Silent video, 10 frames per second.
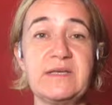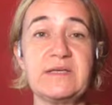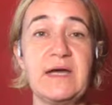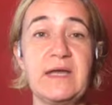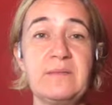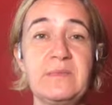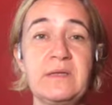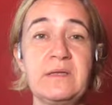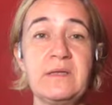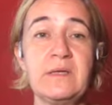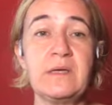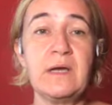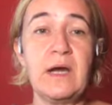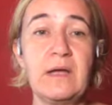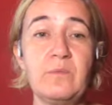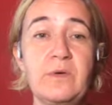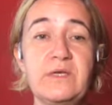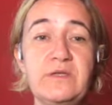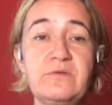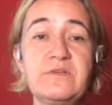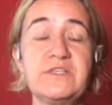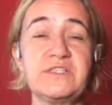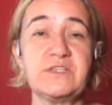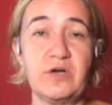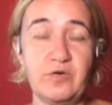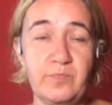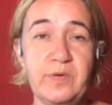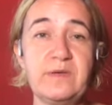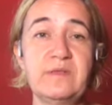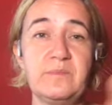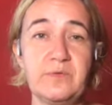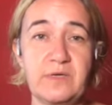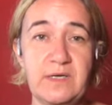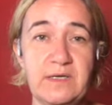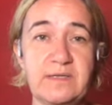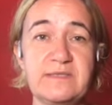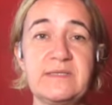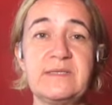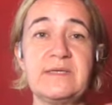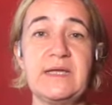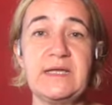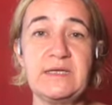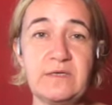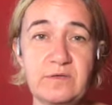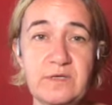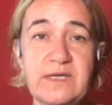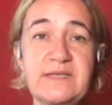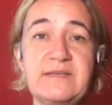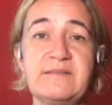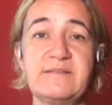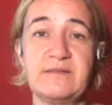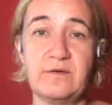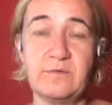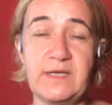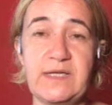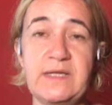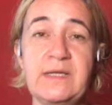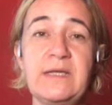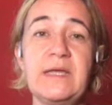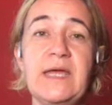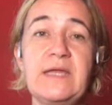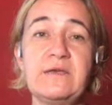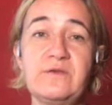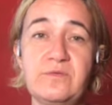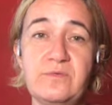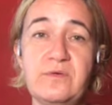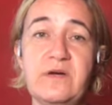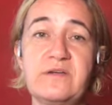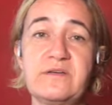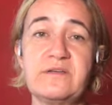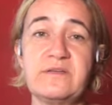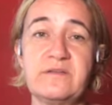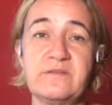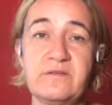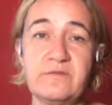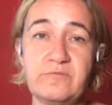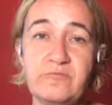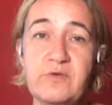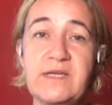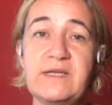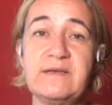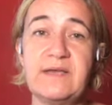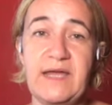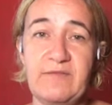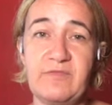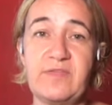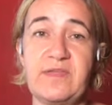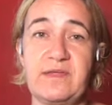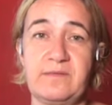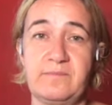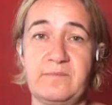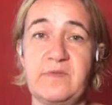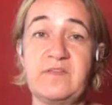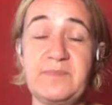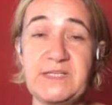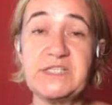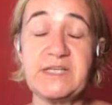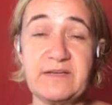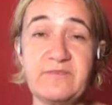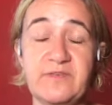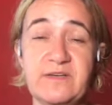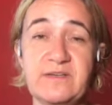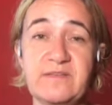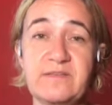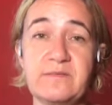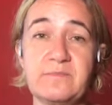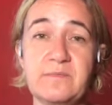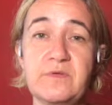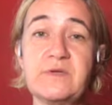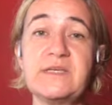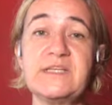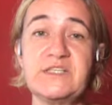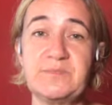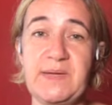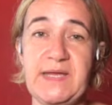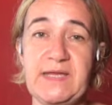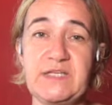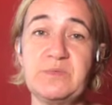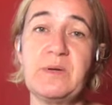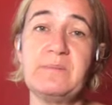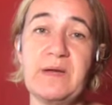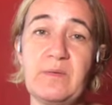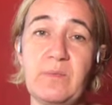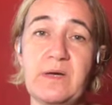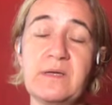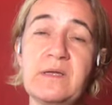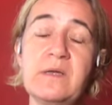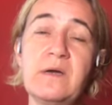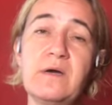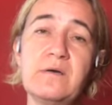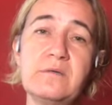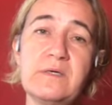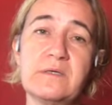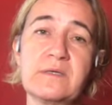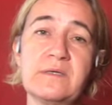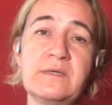time. I want you to just open the booklet and look at it slowly, and do not read everything, especially at first. Look at each page, one by one. Oh, look.